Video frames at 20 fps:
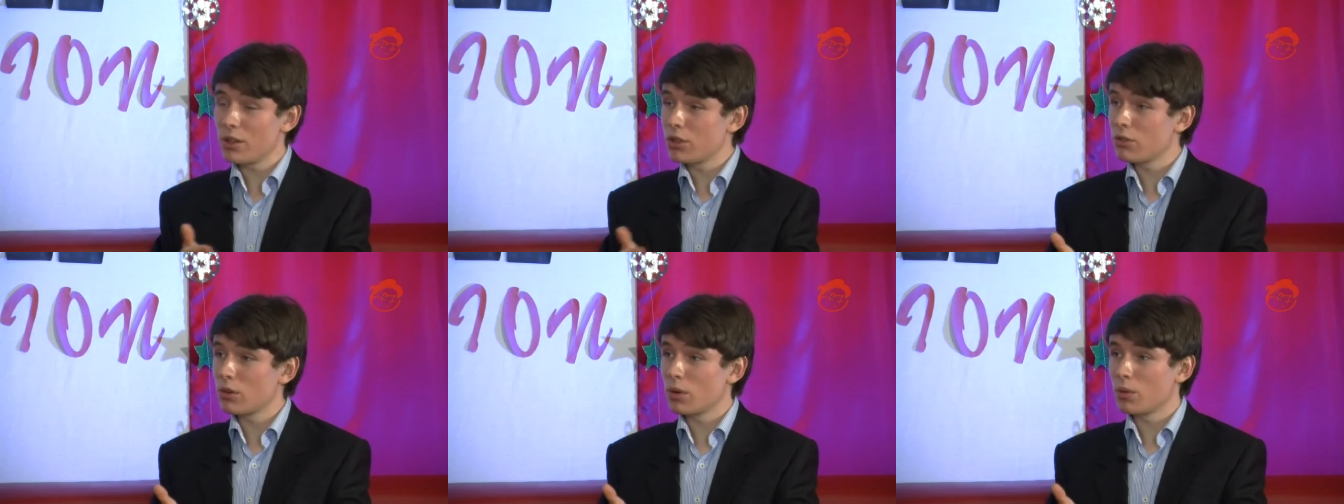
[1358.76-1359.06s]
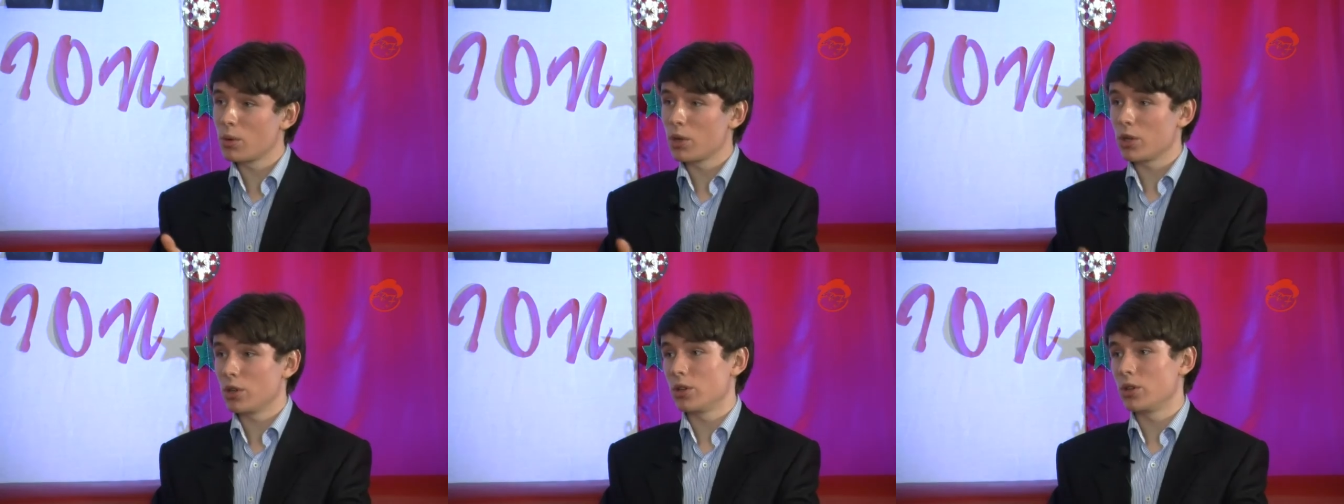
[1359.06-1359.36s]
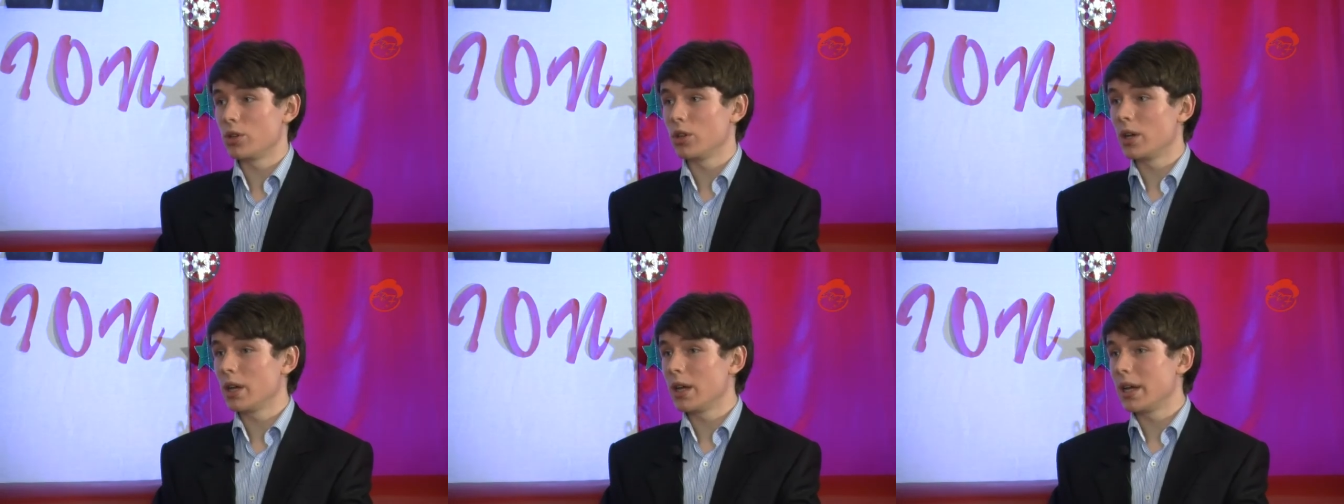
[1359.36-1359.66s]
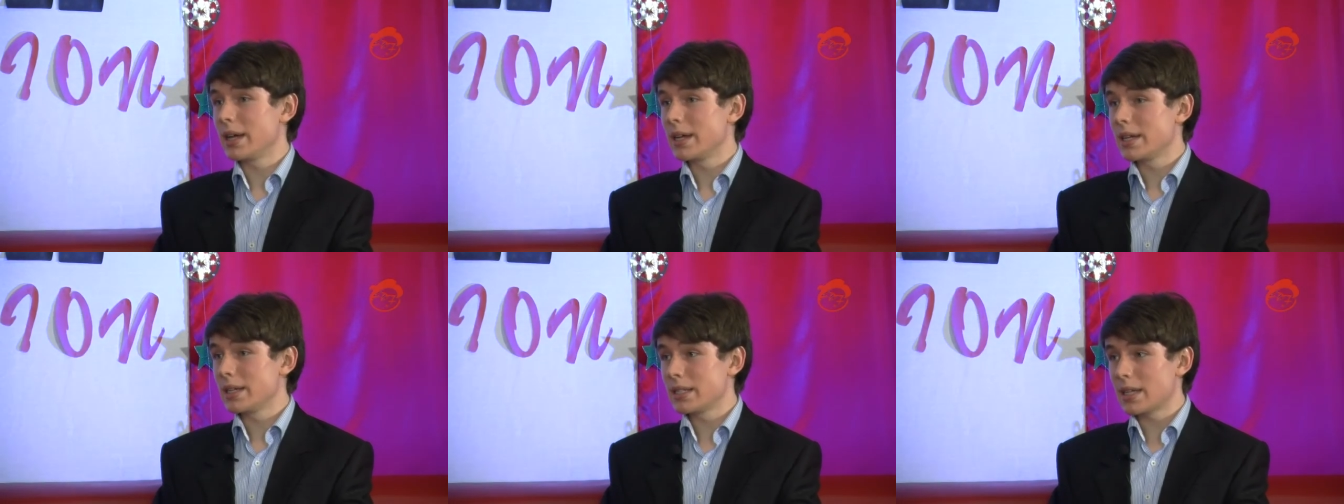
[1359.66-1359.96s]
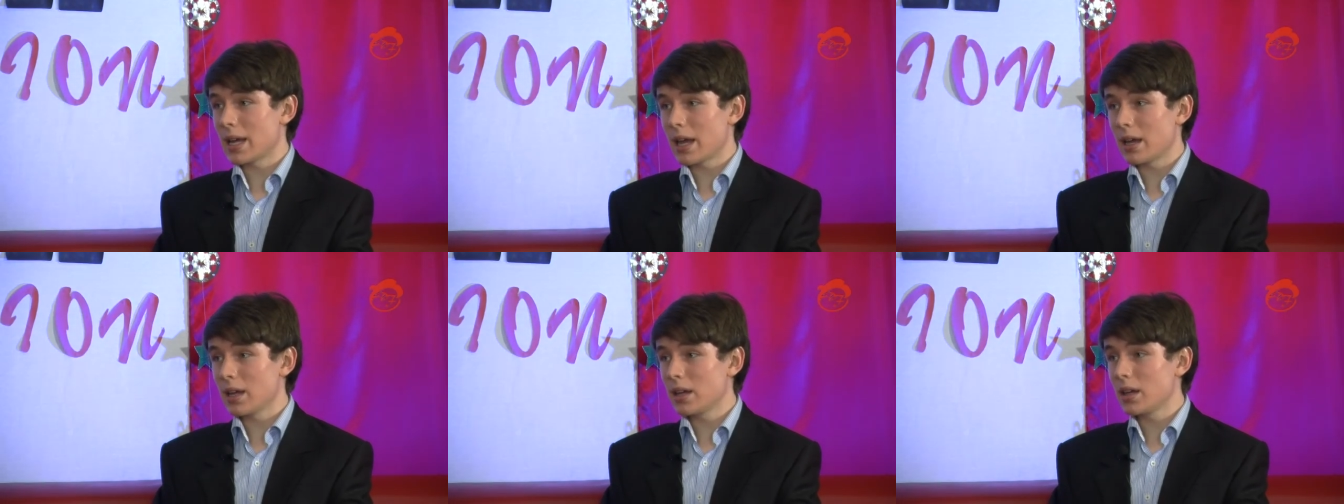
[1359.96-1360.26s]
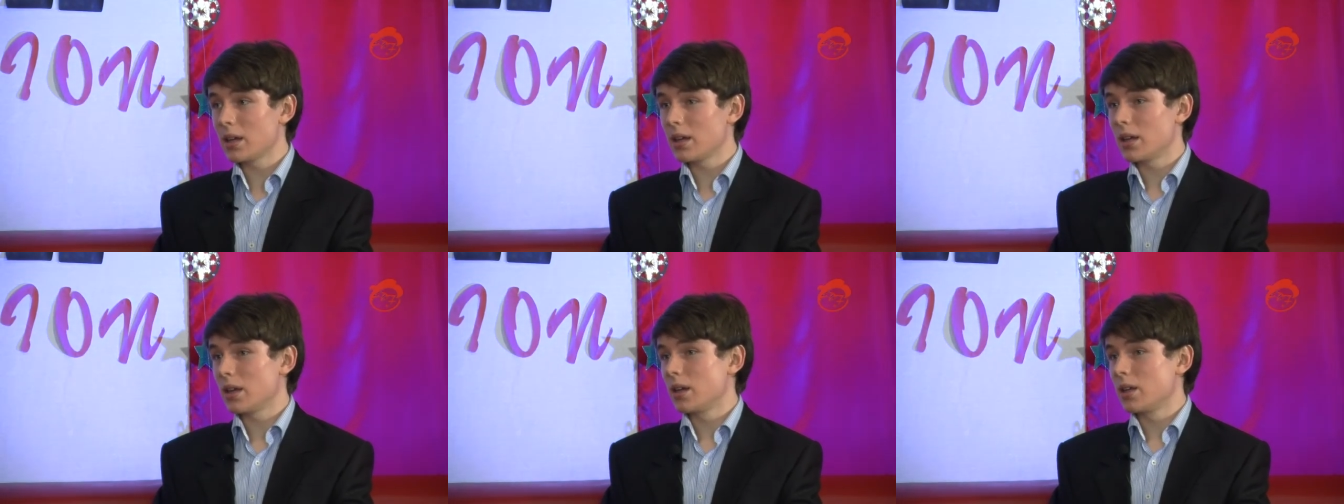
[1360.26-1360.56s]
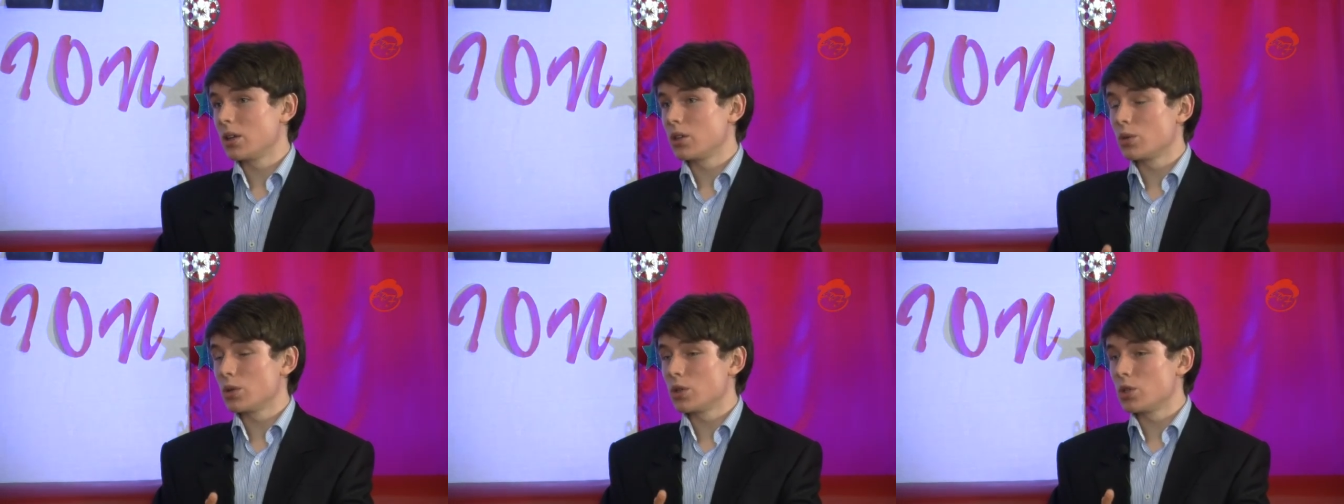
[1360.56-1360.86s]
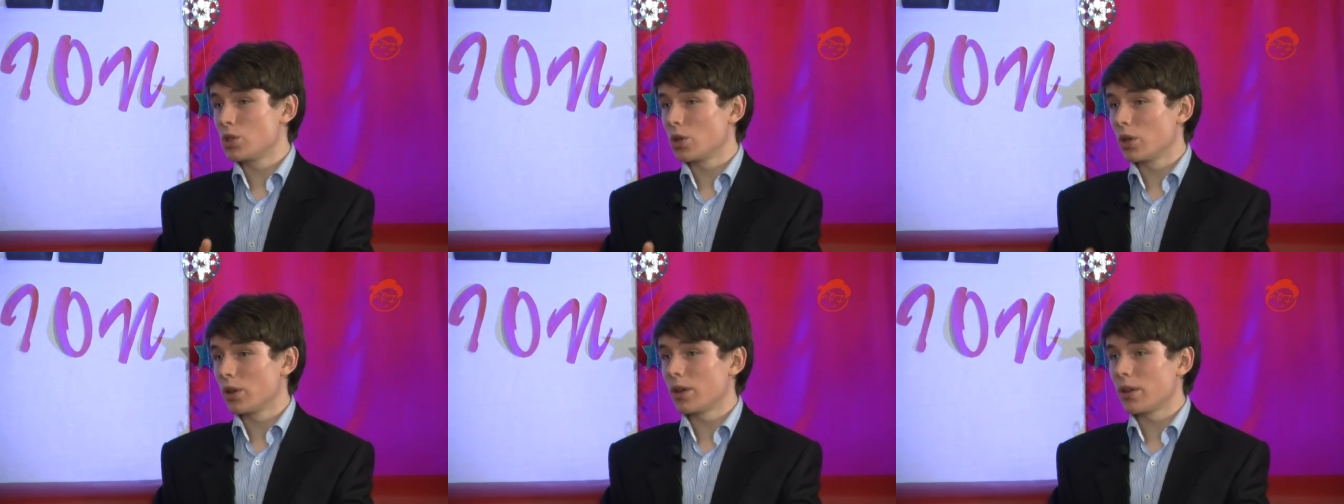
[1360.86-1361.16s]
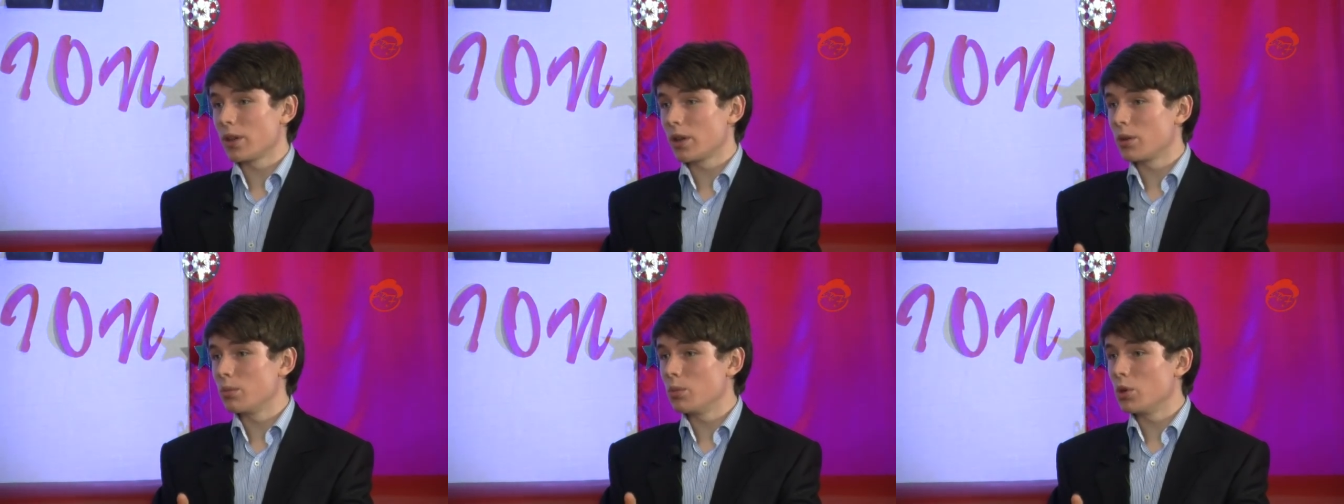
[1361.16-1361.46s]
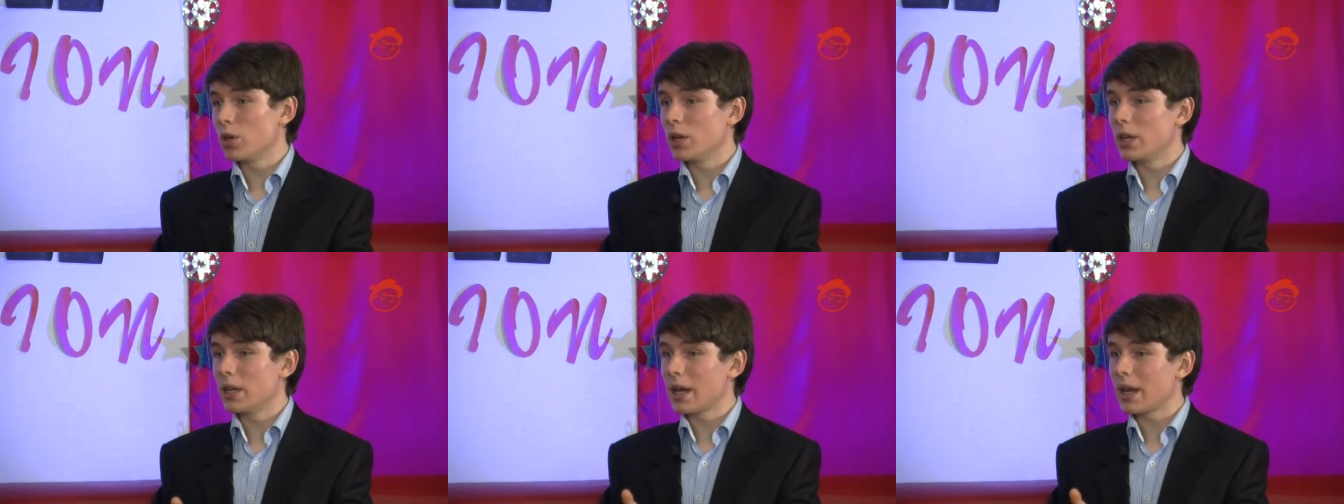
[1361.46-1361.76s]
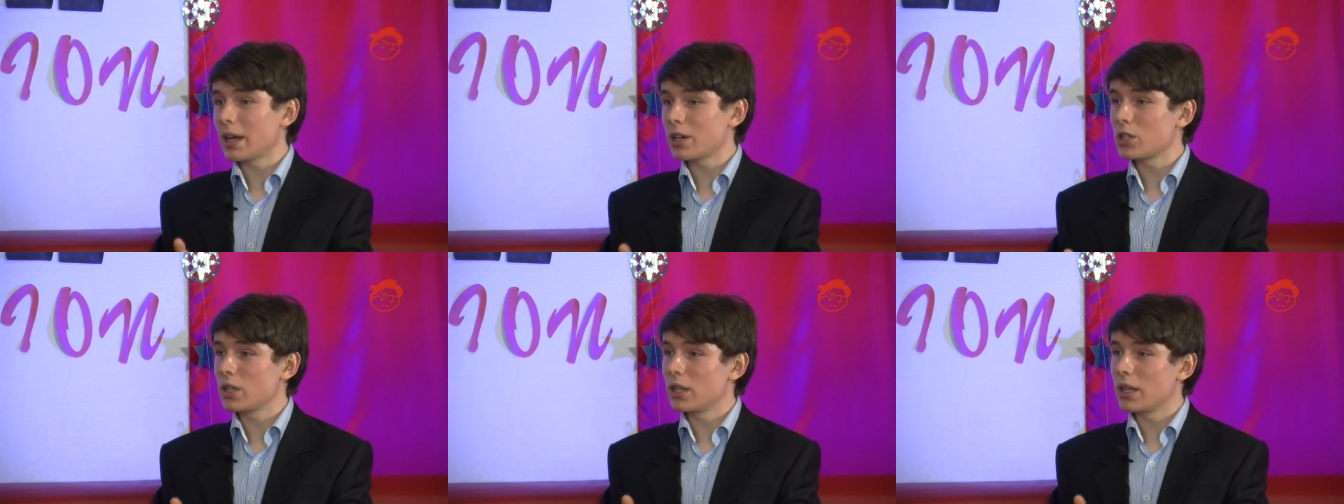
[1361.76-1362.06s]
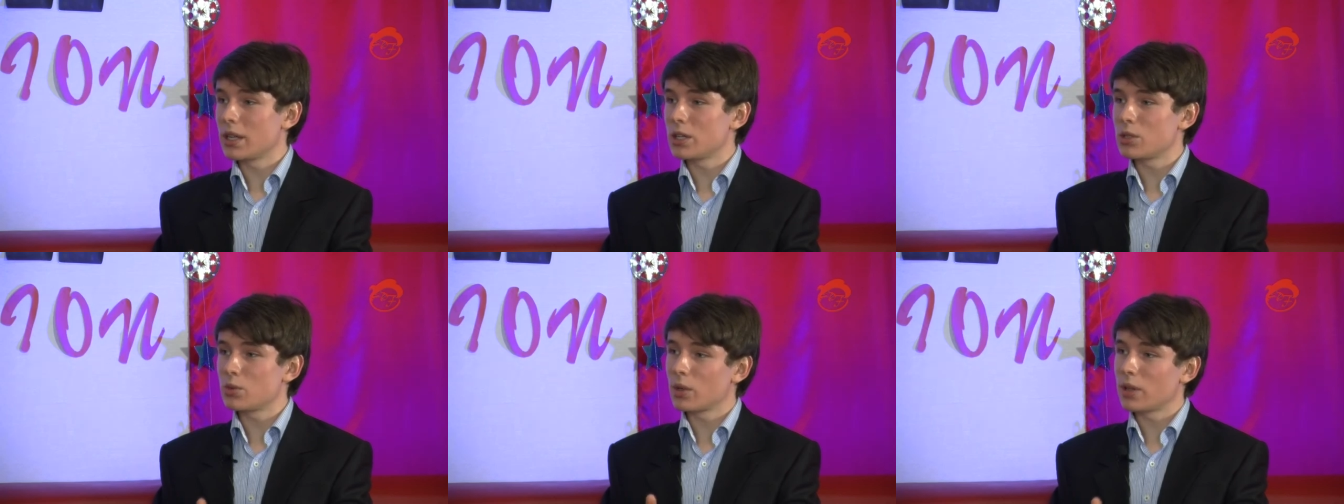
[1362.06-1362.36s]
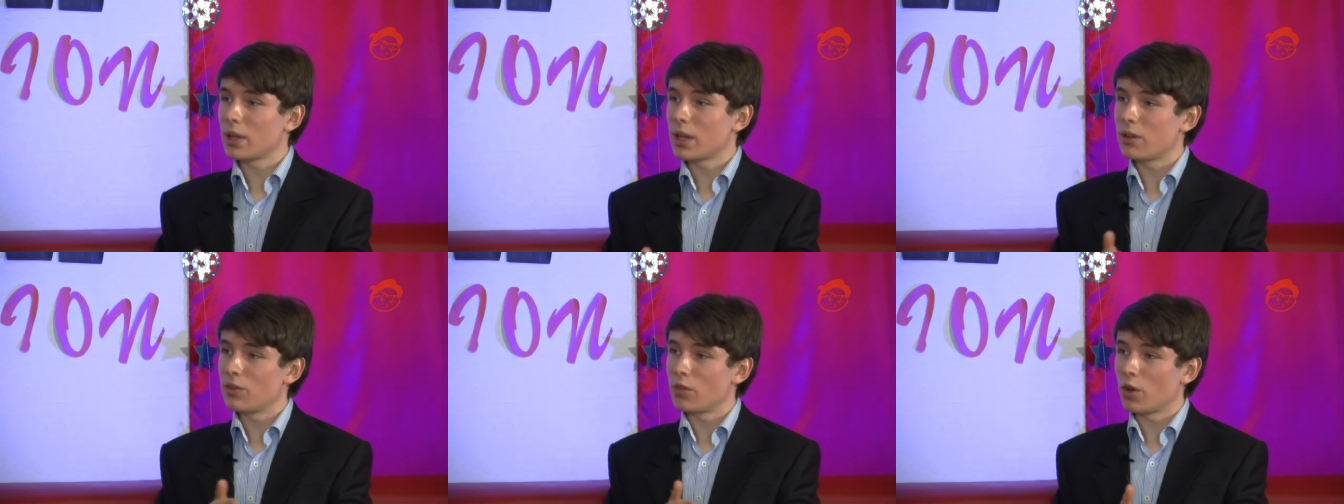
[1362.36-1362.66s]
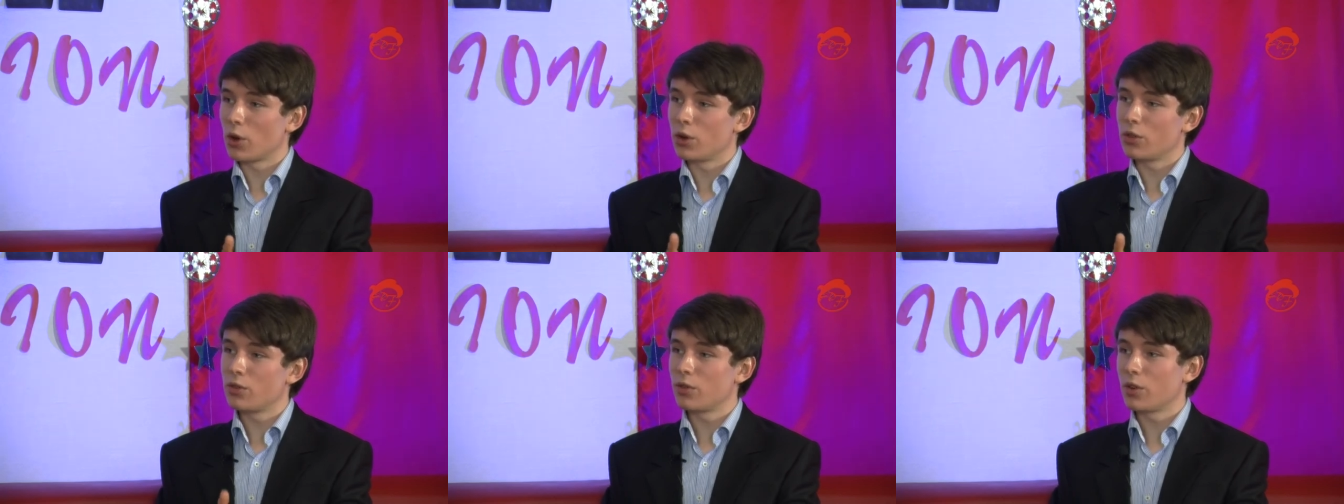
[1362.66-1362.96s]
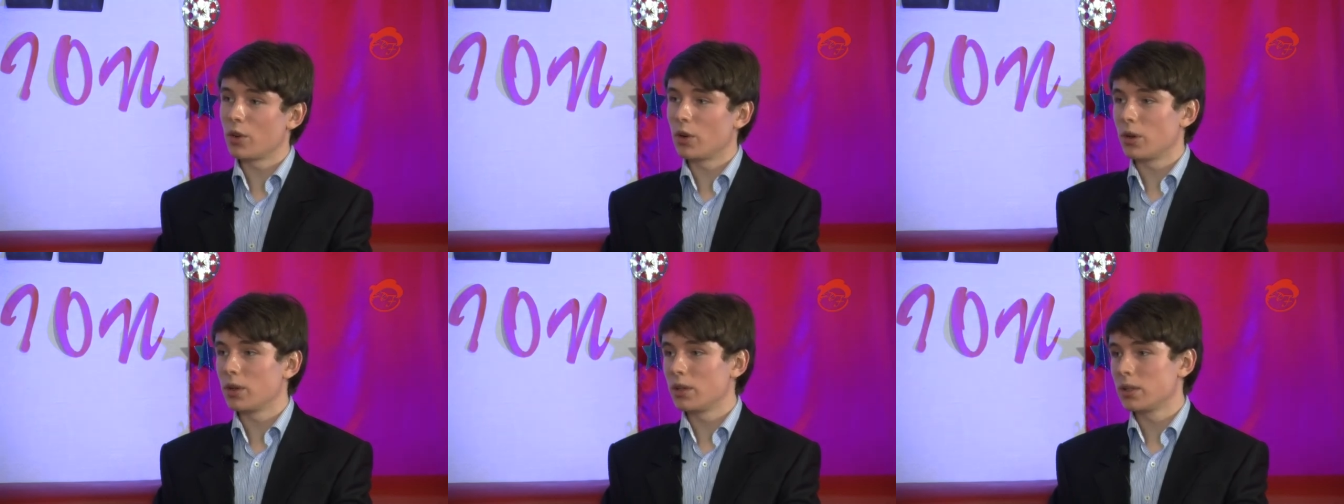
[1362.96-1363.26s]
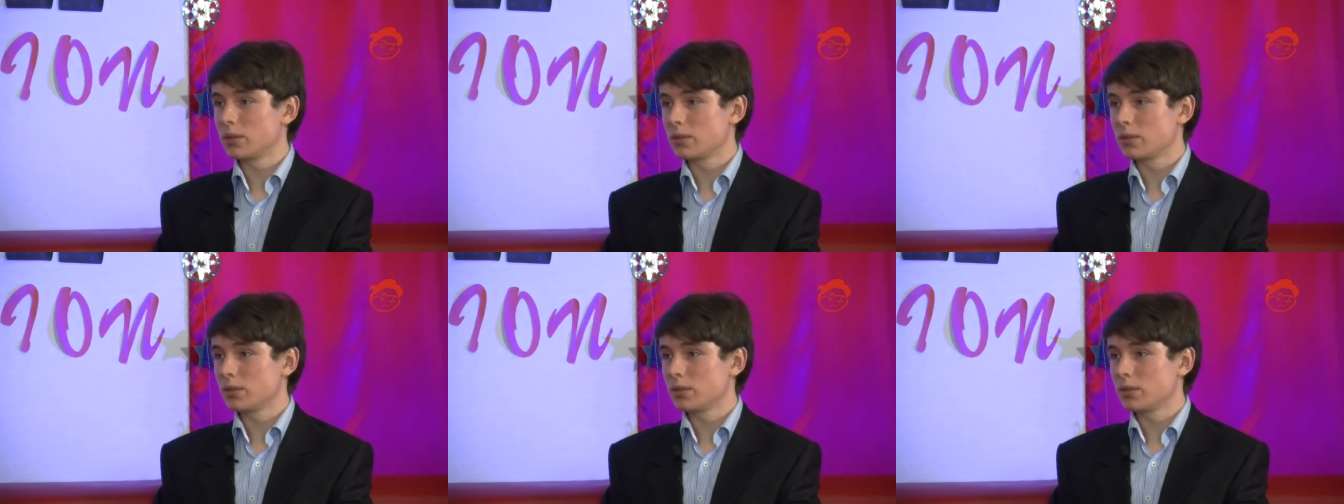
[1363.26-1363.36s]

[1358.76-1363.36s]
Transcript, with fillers: through on what you say to ensure that the community actually gets what they vote for.